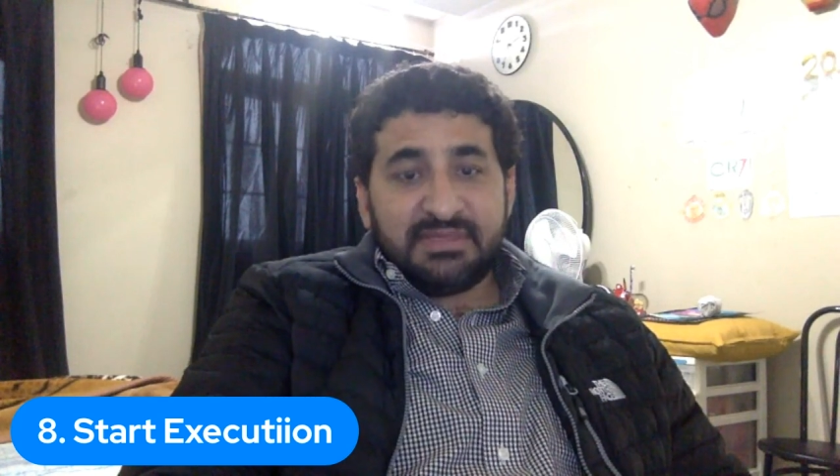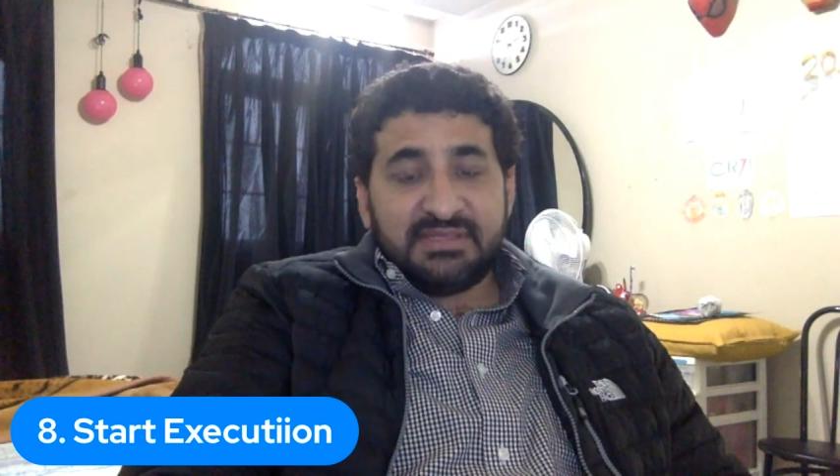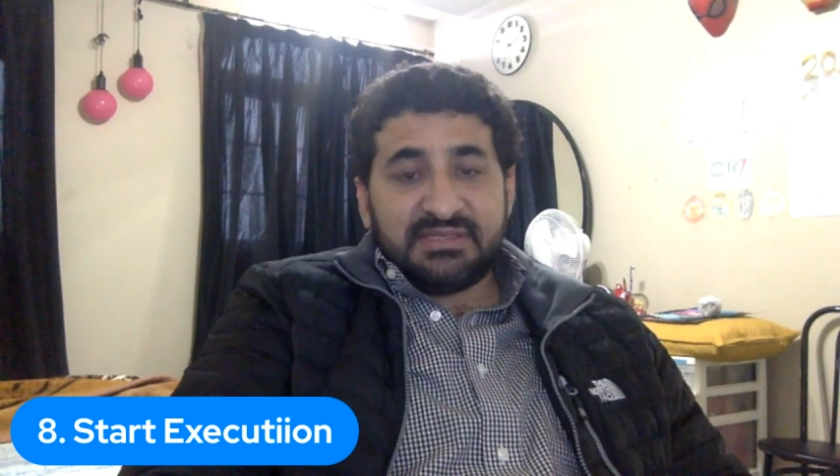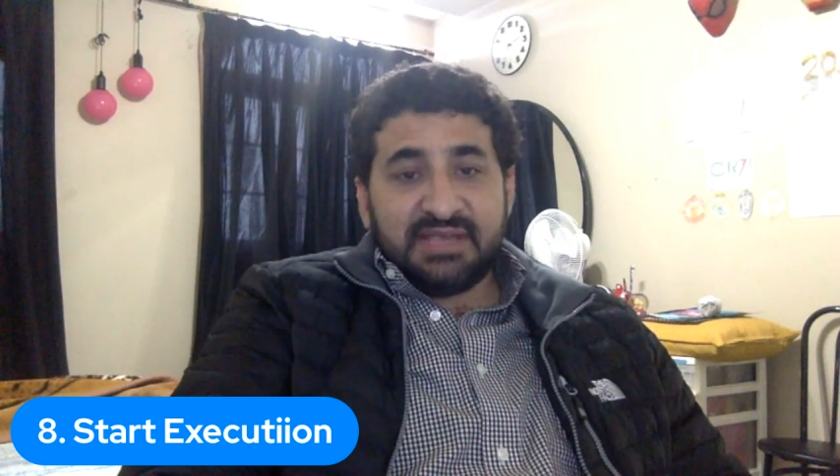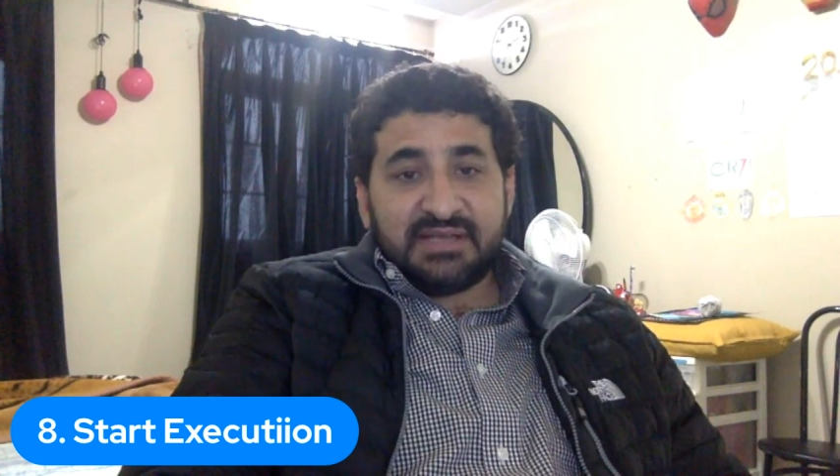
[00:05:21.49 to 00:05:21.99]

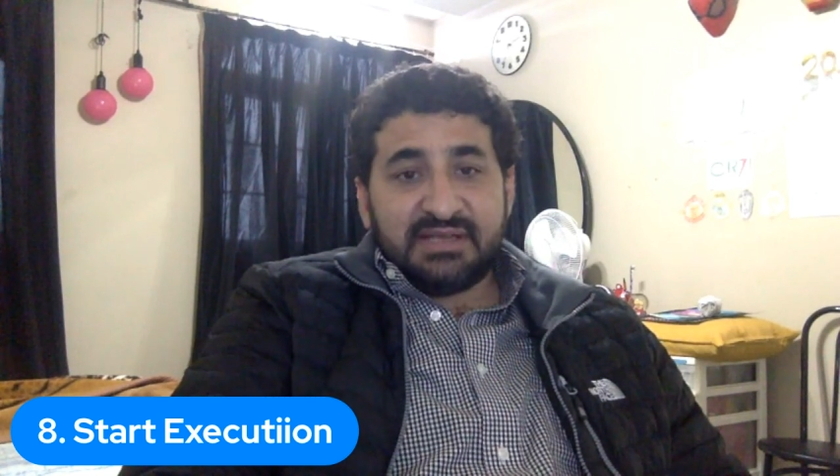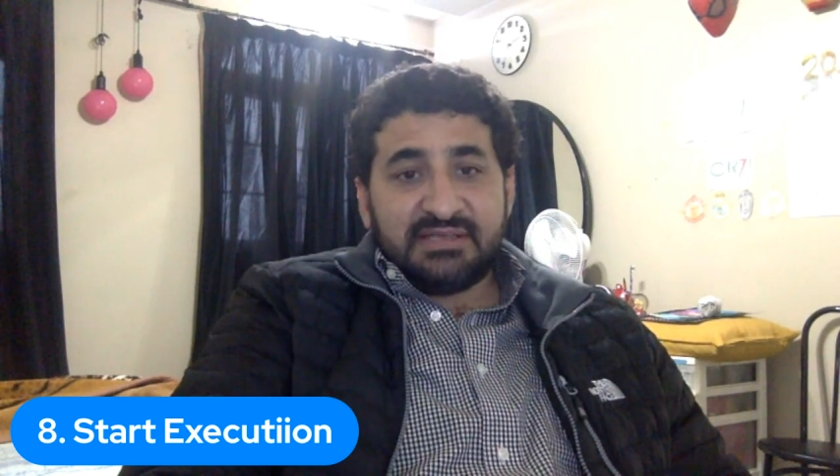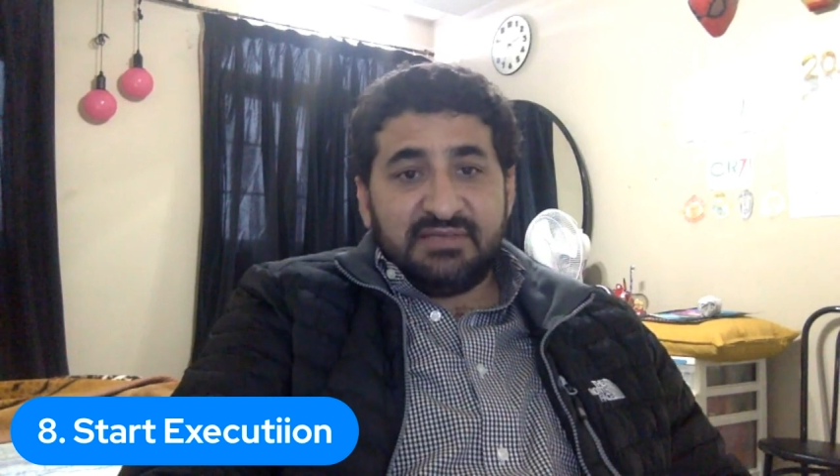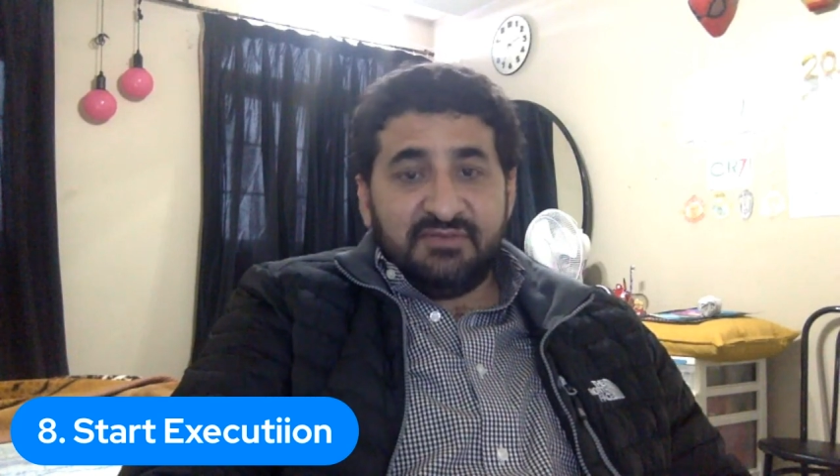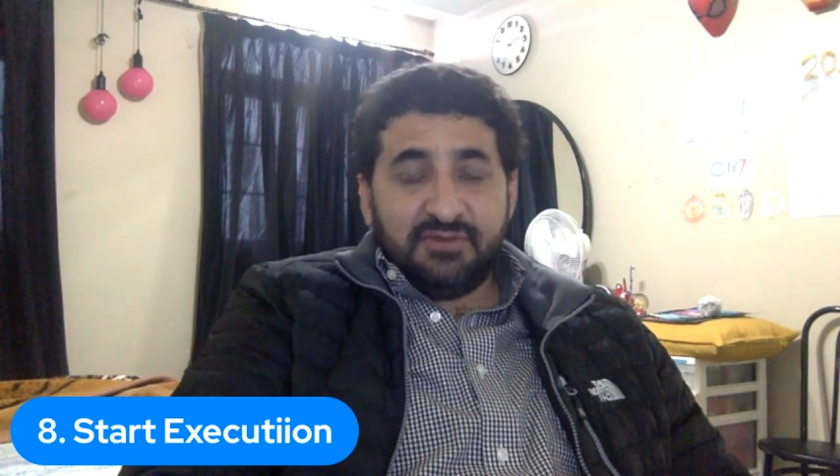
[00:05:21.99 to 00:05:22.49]
business
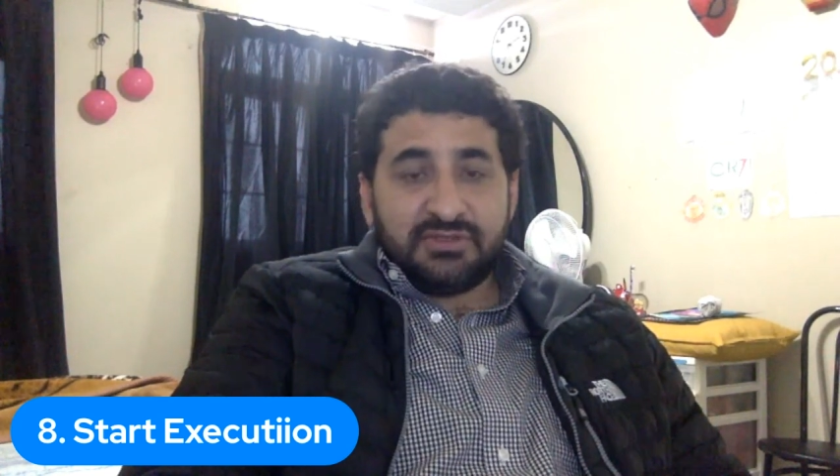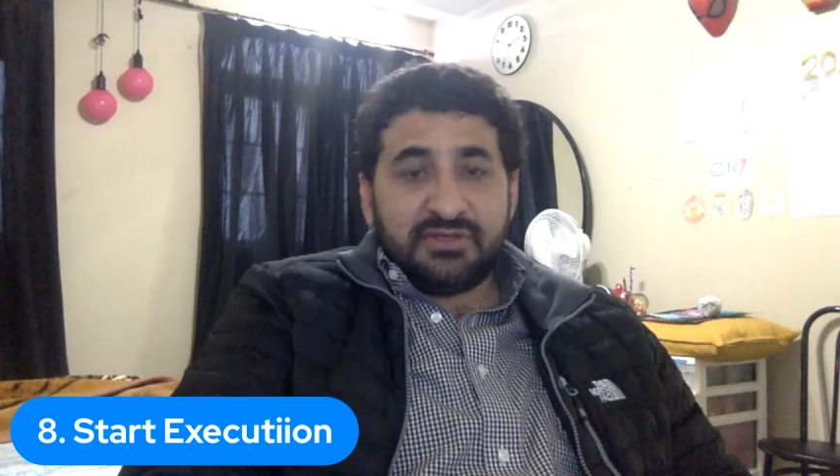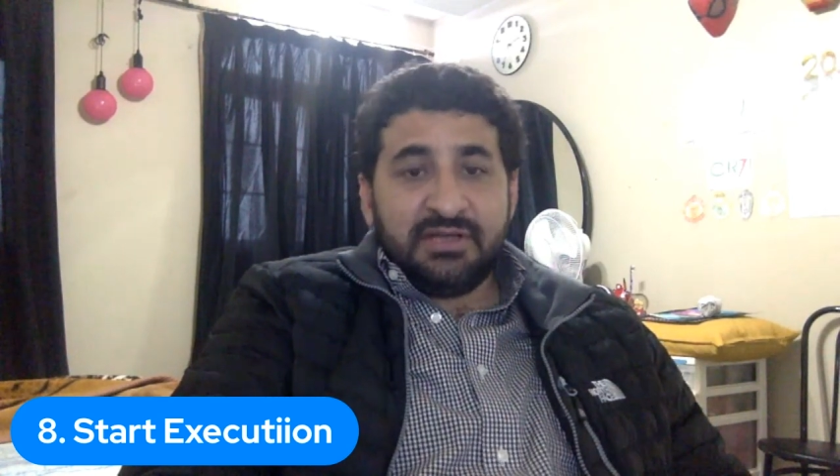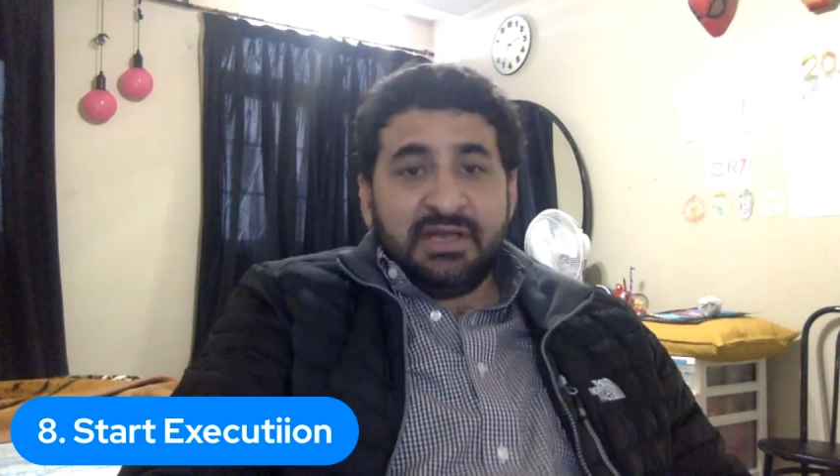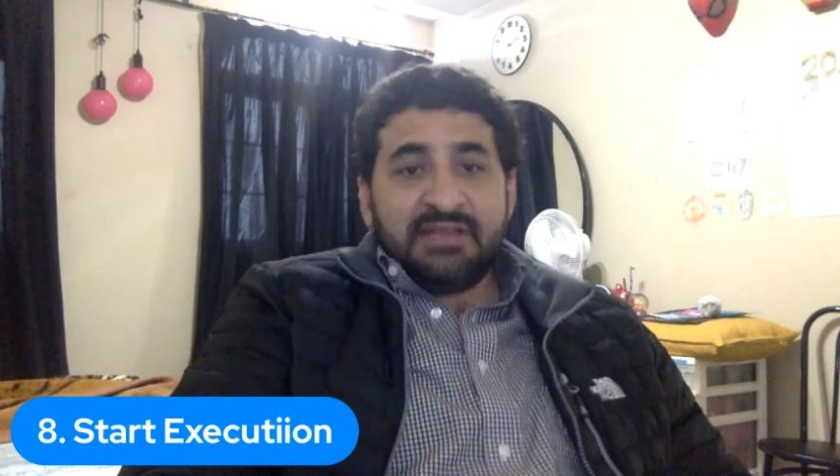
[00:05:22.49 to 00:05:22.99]
tactics in
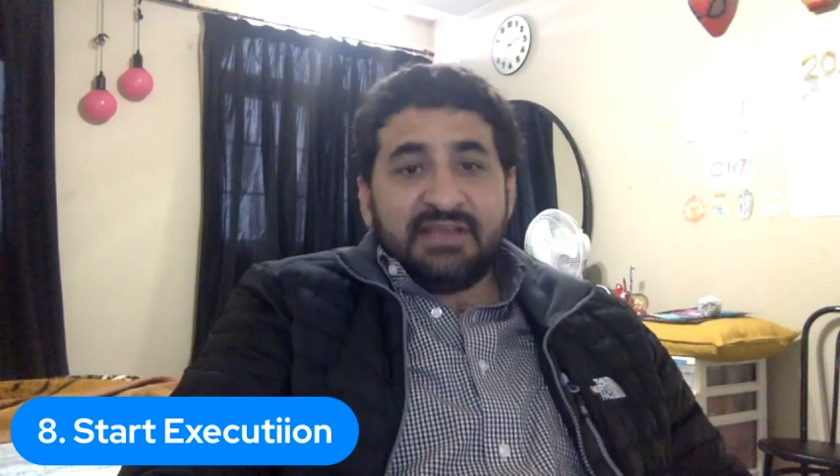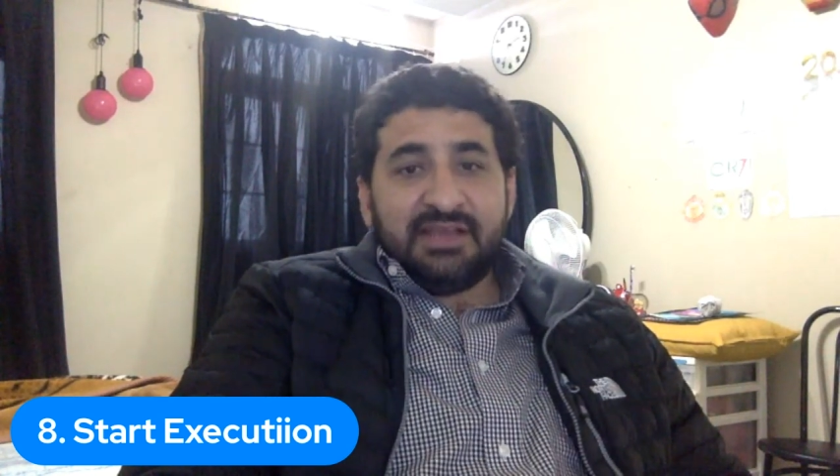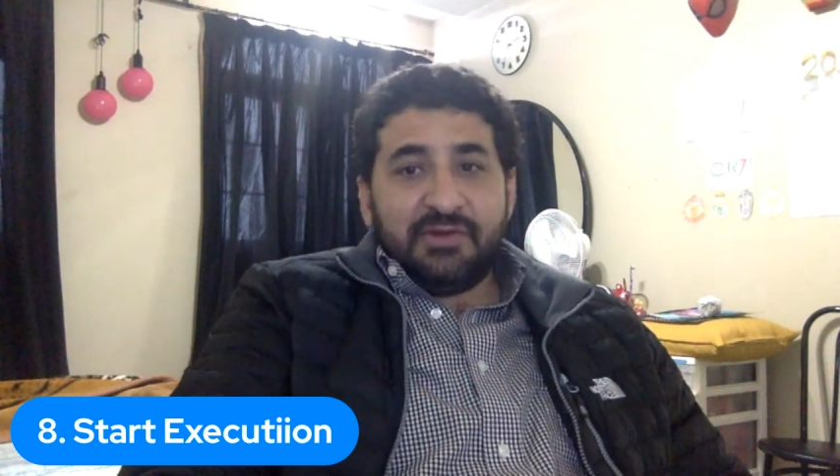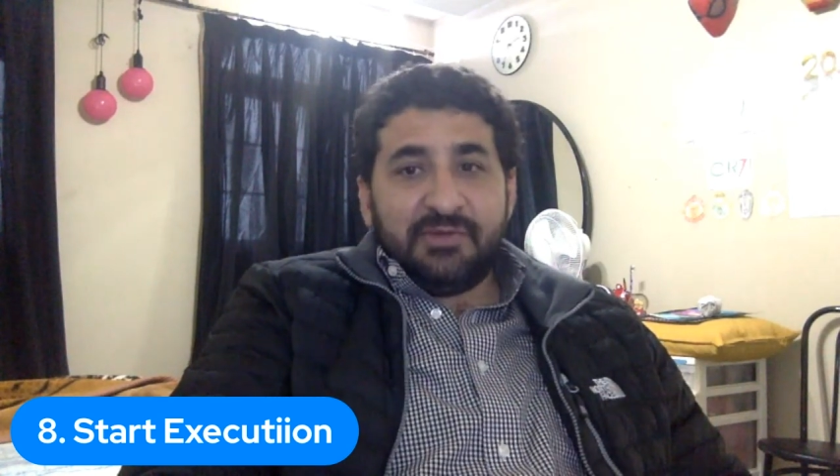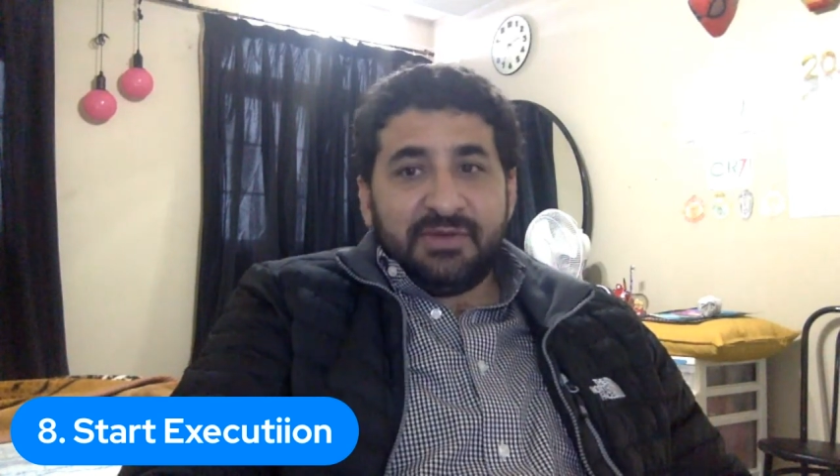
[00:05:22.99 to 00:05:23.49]
future.
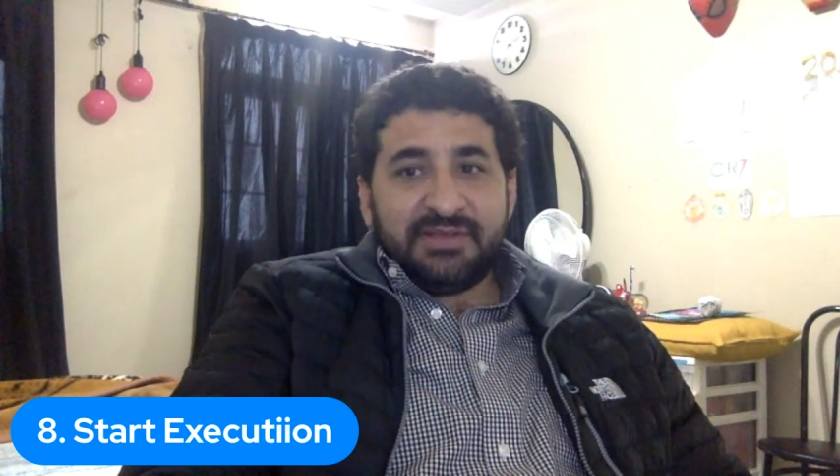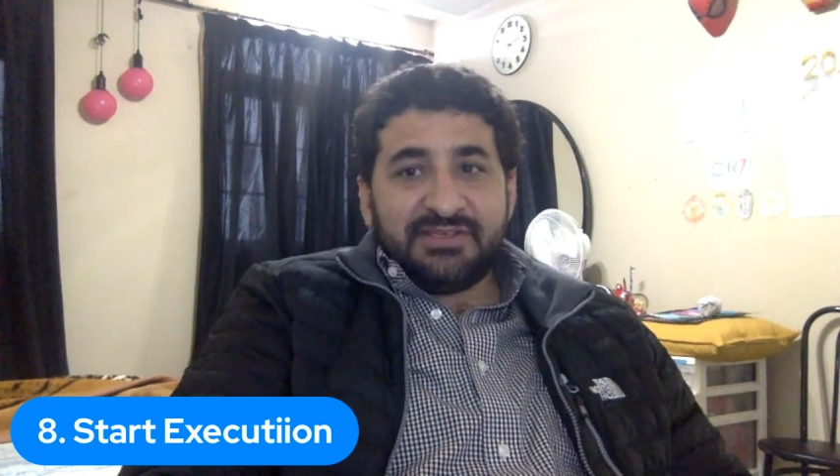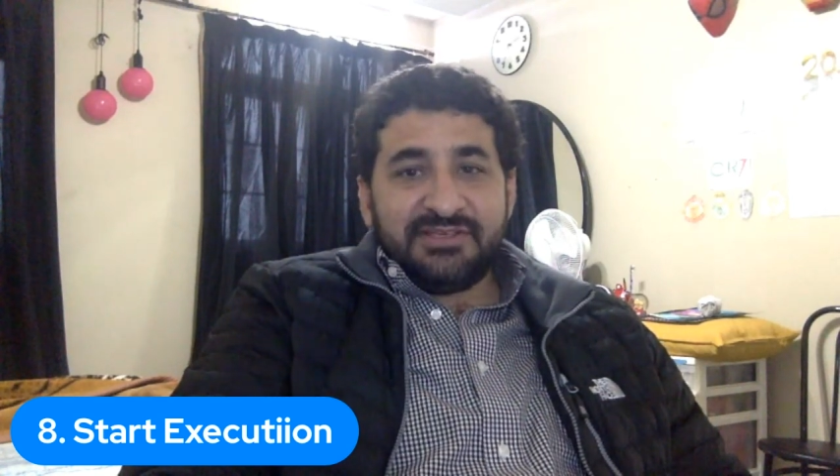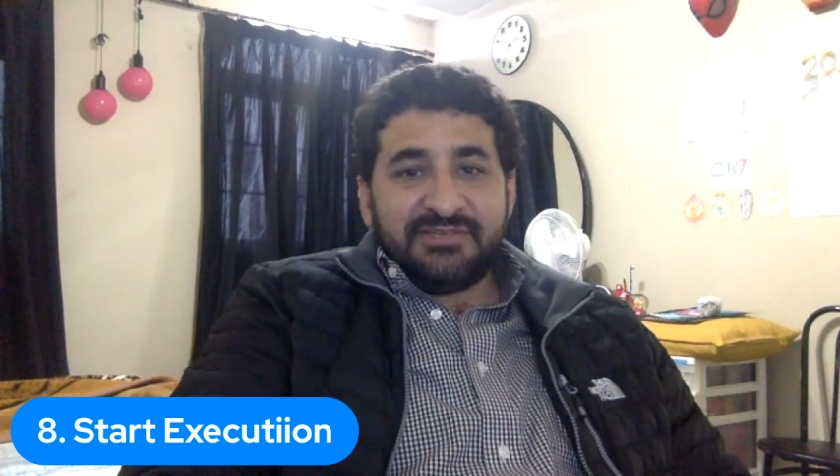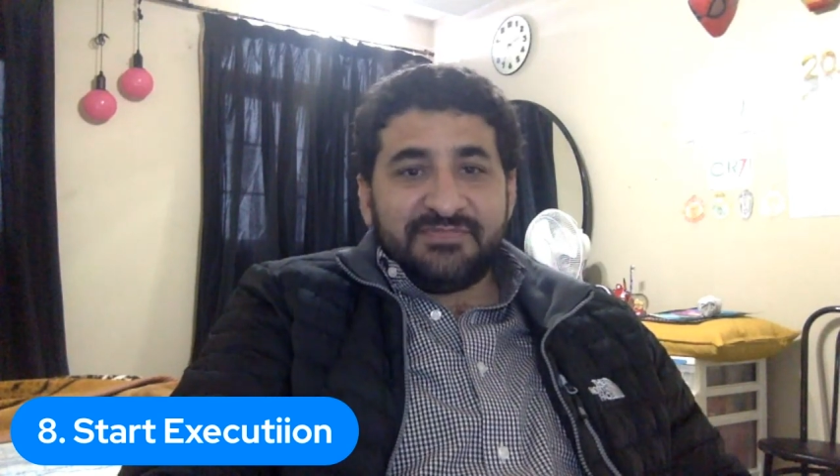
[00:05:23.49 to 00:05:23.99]
Thank you very
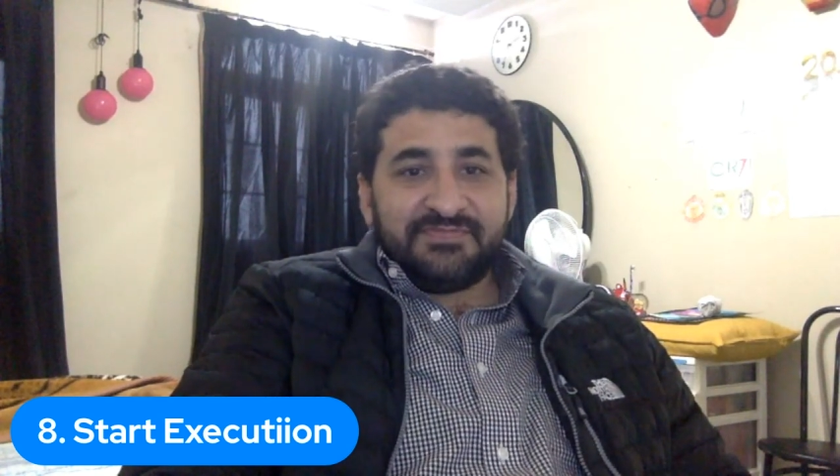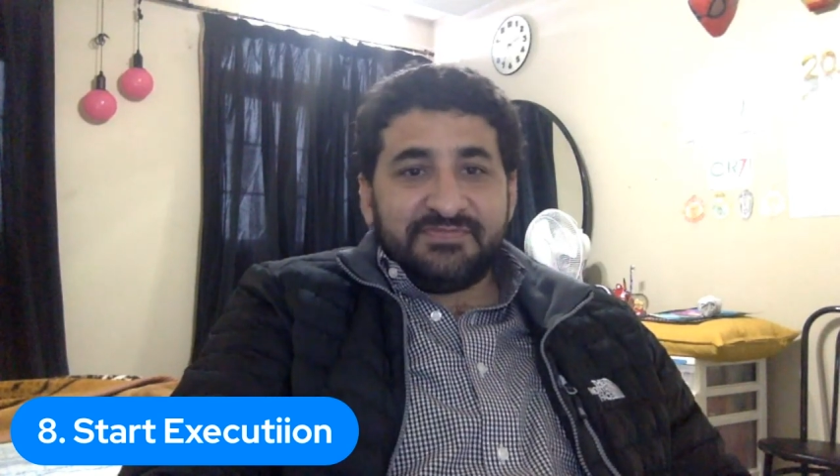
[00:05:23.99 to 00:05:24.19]
much.